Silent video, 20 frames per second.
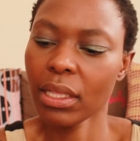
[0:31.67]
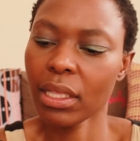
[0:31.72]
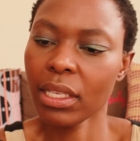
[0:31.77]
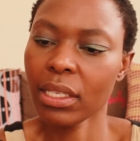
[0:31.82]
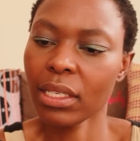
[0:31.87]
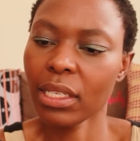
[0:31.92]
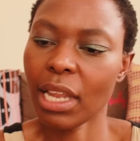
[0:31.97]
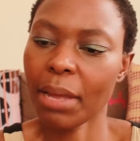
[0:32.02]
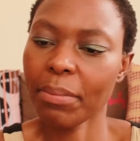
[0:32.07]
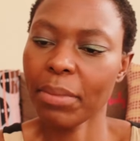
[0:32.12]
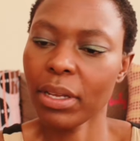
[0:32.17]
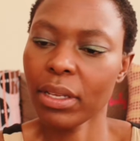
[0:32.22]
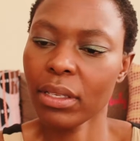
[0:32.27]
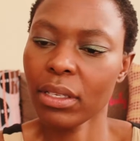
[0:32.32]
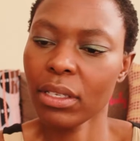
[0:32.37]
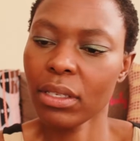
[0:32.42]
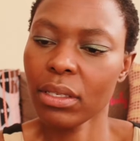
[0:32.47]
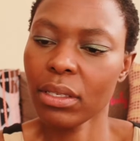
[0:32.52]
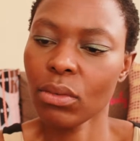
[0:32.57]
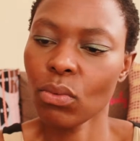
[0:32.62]
This number
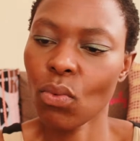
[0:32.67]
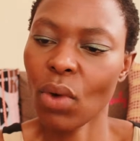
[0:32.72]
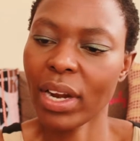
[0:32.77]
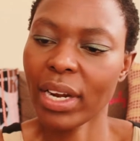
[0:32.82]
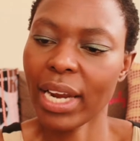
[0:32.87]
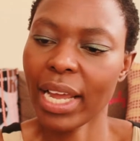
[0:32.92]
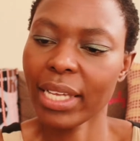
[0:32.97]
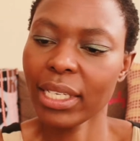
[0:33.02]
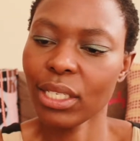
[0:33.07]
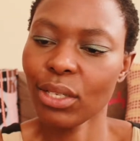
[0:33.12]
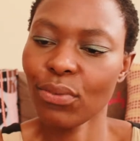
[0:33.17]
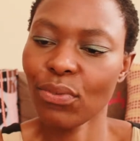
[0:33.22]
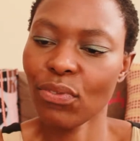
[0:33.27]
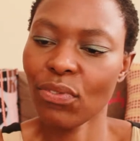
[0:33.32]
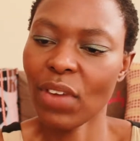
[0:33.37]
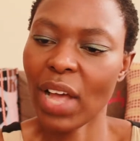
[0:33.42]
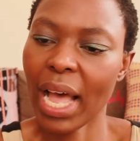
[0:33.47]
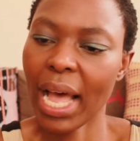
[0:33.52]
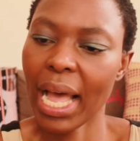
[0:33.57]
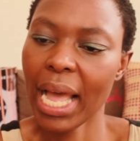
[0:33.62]
is
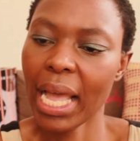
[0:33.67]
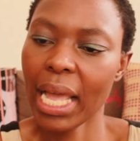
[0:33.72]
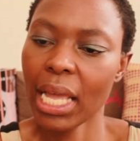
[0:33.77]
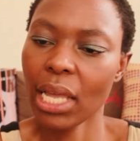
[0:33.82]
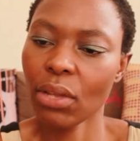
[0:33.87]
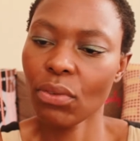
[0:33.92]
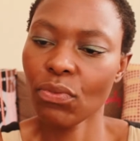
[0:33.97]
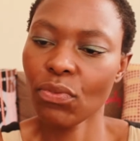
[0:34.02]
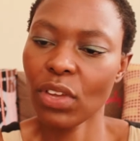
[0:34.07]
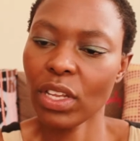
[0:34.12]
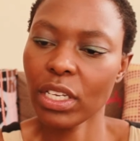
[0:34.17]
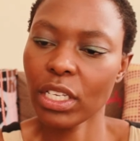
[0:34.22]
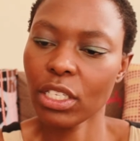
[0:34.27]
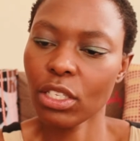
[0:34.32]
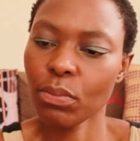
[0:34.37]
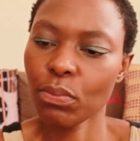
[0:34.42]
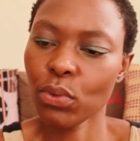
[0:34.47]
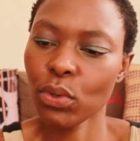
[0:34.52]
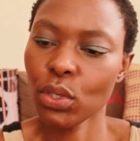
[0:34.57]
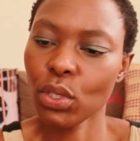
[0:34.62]
195 and
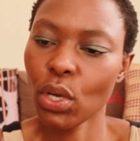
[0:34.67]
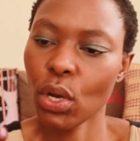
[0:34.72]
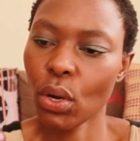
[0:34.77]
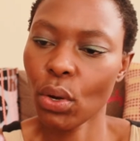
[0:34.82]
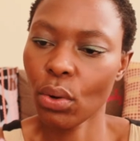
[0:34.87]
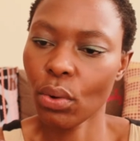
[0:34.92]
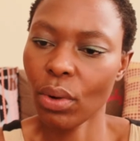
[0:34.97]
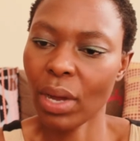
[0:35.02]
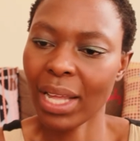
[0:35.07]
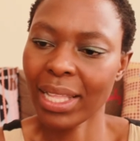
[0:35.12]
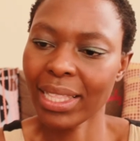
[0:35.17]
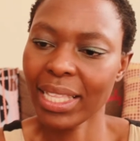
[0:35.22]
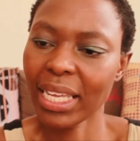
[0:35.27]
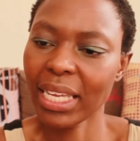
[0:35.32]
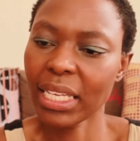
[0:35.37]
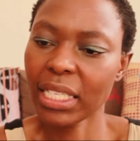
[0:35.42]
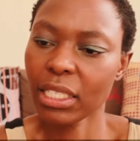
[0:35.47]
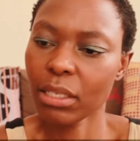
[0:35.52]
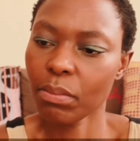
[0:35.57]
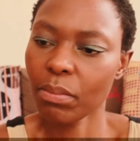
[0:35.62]
it's Bordeaux. I
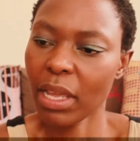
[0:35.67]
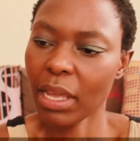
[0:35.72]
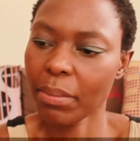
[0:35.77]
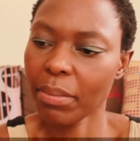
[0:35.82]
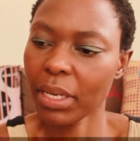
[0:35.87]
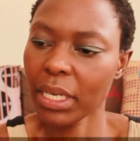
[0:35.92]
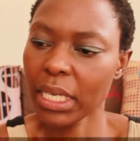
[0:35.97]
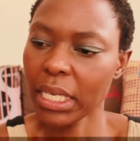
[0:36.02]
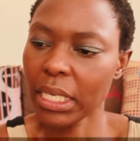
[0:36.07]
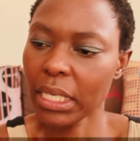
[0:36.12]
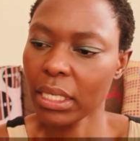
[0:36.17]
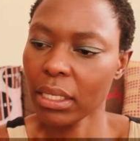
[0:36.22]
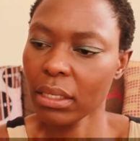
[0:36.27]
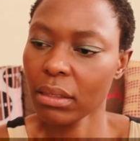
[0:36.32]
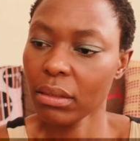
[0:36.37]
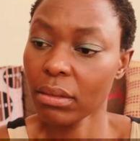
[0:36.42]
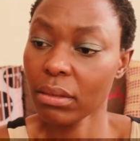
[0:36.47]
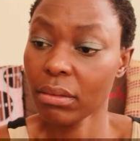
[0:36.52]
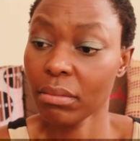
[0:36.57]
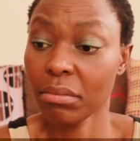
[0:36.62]
think it's Maybelline.
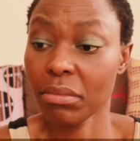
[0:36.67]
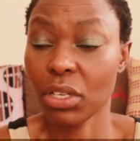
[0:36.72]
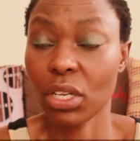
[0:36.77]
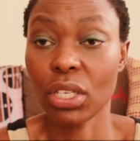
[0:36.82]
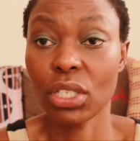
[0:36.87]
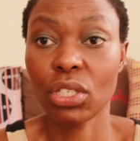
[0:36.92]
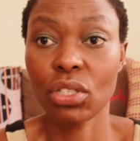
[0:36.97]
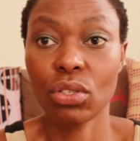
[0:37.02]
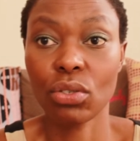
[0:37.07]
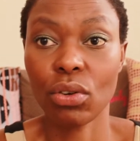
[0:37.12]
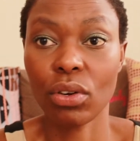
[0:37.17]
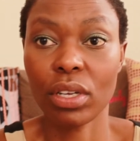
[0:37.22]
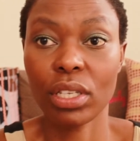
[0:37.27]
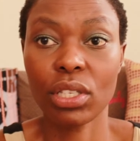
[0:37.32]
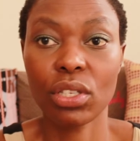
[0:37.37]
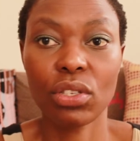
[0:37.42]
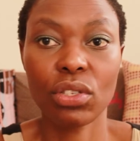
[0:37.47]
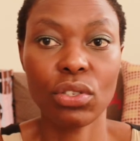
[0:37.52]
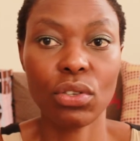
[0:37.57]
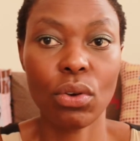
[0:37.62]
I'm not sure.
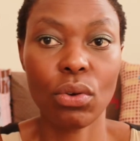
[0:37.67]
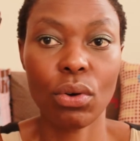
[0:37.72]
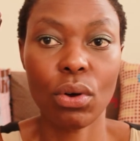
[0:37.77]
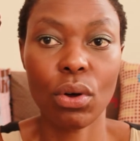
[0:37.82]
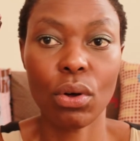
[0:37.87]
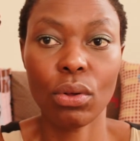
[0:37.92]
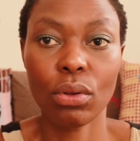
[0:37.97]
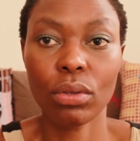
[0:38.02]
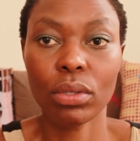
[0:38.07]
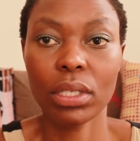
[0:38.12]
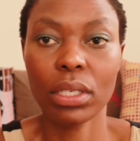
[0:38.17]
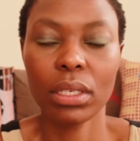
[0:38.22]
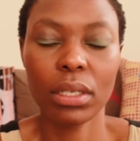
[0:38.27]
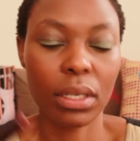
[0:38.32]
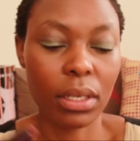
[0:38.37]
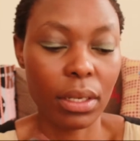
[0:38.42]
It's so old.